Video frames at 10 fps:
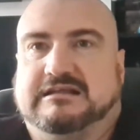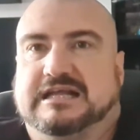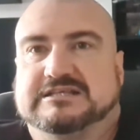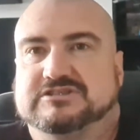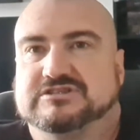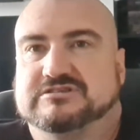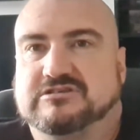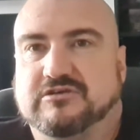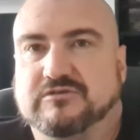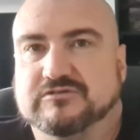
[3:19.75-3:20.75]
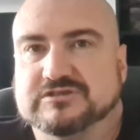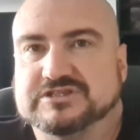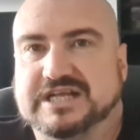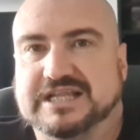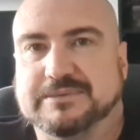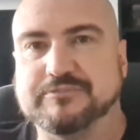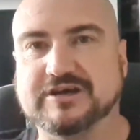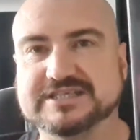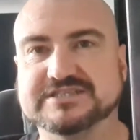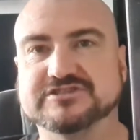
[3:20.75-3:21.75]
I just don't understand the
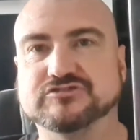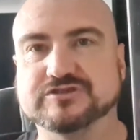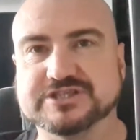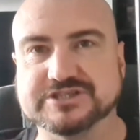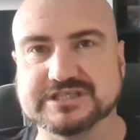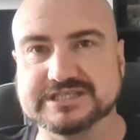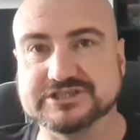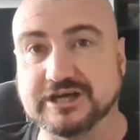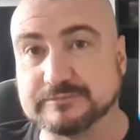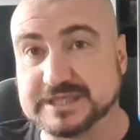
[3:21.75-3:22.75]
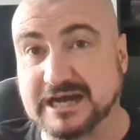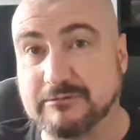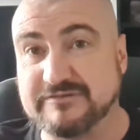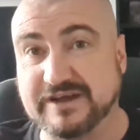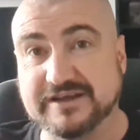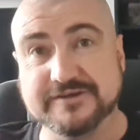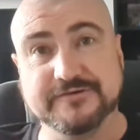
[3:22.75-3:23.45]
pricing structures of these shops however